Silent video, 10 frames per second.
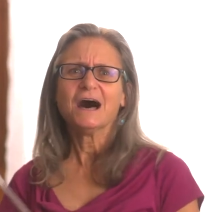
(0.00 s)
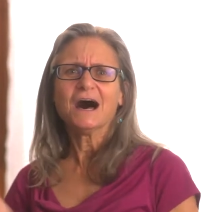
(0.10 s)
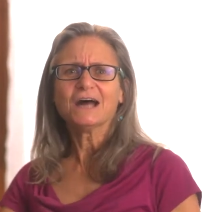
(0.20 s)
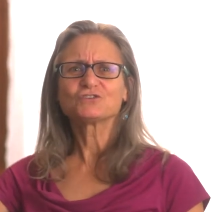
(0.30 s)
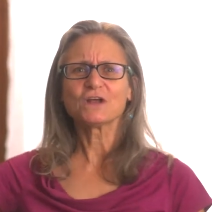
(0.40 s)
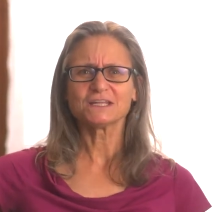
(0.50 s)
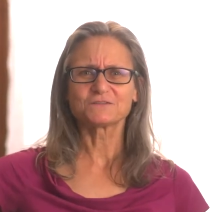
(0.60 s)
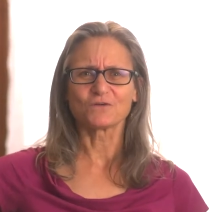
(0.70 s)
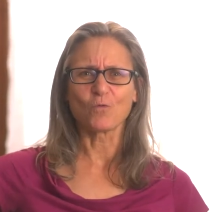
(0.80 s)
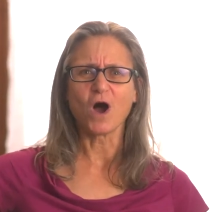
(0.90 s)
a
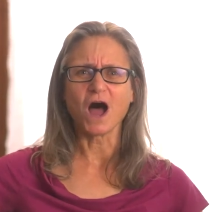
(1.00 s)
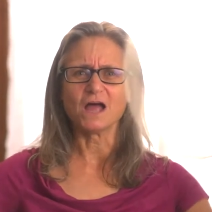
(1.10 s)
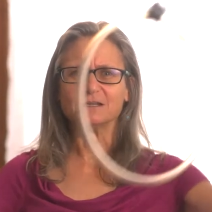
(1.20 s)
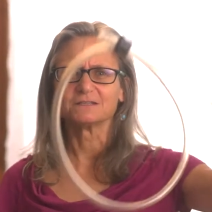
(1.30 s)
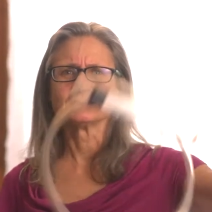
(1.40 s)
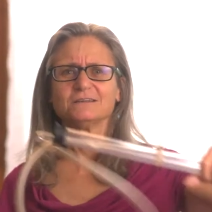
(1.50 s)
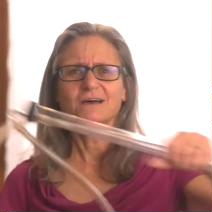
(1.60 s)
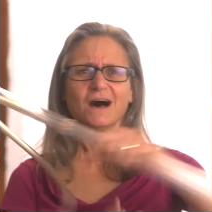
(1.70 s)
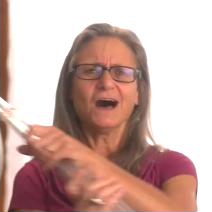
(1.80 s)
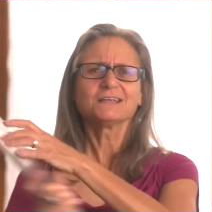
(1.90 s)
transfer wand,
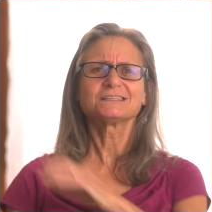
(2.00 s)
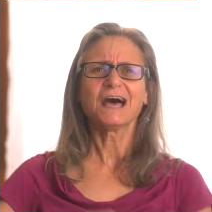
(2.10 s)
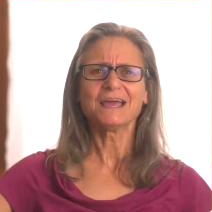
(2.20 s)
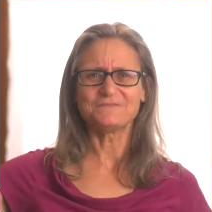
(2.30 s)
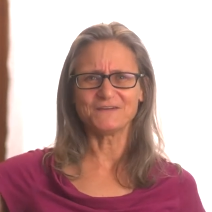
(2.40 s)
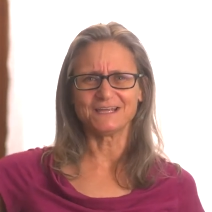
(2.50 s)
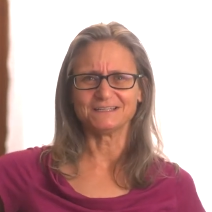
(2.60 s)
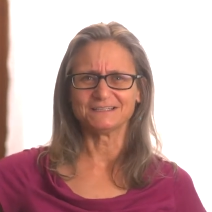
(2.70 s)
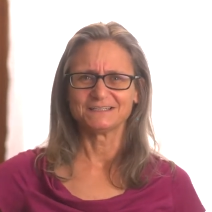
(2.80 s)
a siphon,